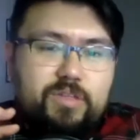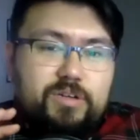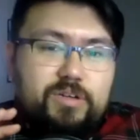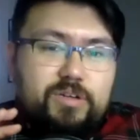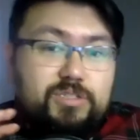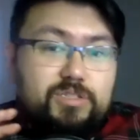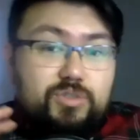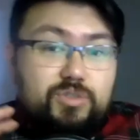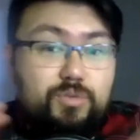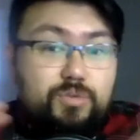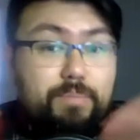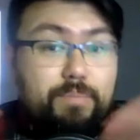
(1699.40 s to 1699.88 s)

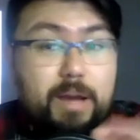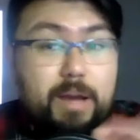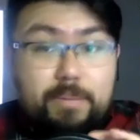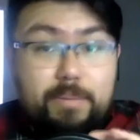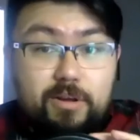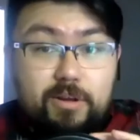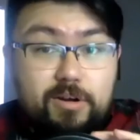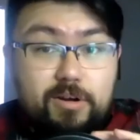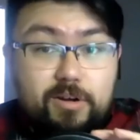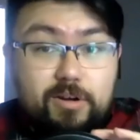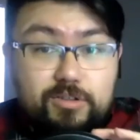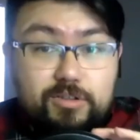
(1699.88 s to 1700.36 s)
through popular
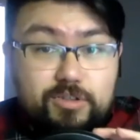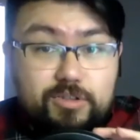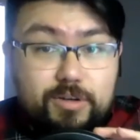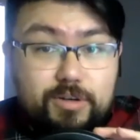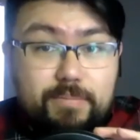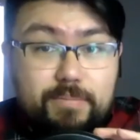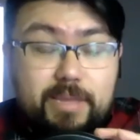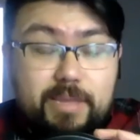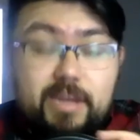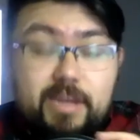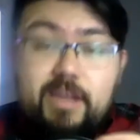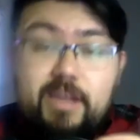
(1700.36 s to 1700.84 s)
culture and
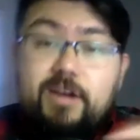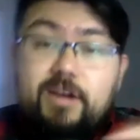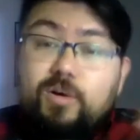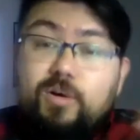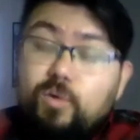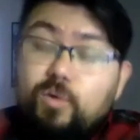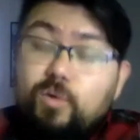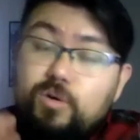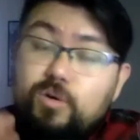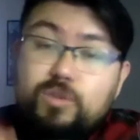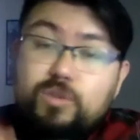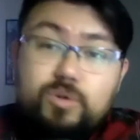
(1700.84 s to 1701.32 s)
media
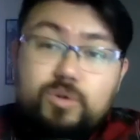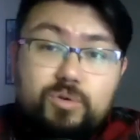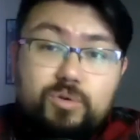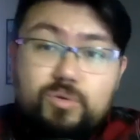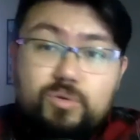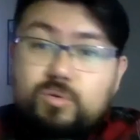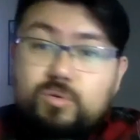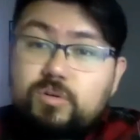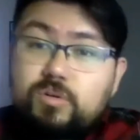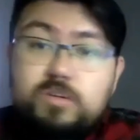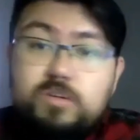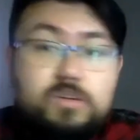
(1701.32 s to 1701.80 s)
or through
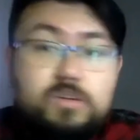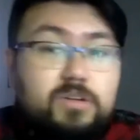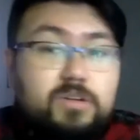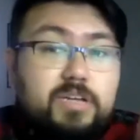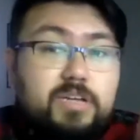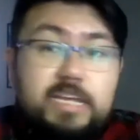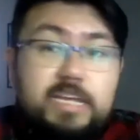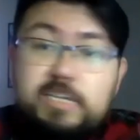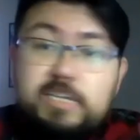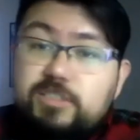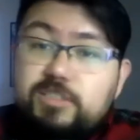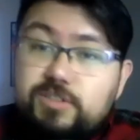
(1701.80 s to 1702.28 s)

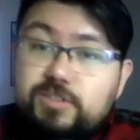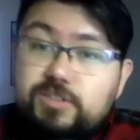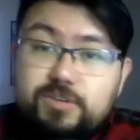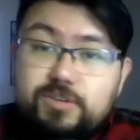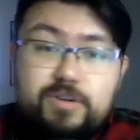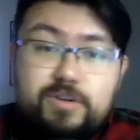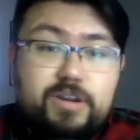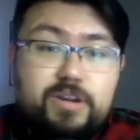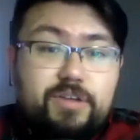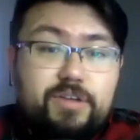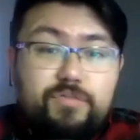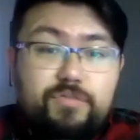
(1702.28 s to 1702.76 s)

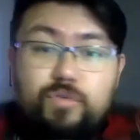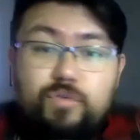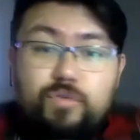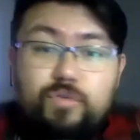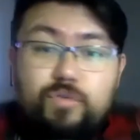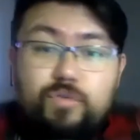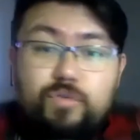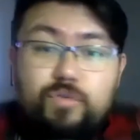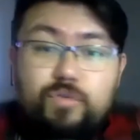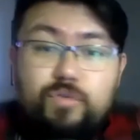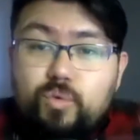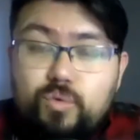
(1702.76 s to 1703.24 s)
history
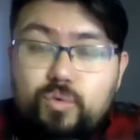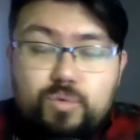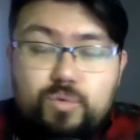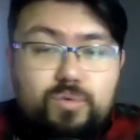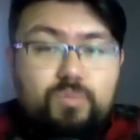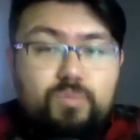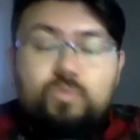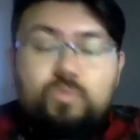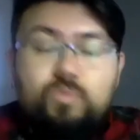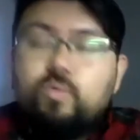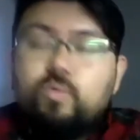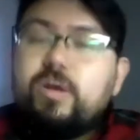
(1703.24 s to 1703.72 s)

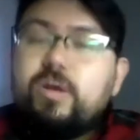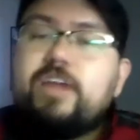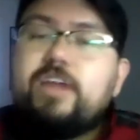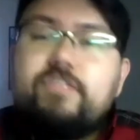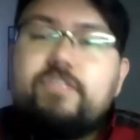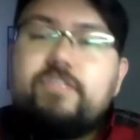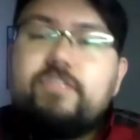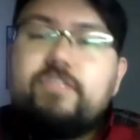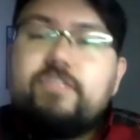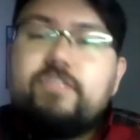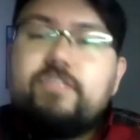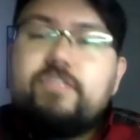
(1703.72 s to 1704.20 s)
food
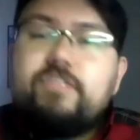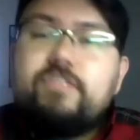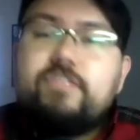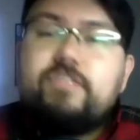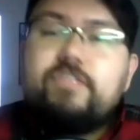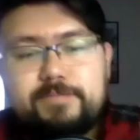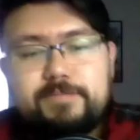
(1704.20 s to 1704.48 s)
whatever it might be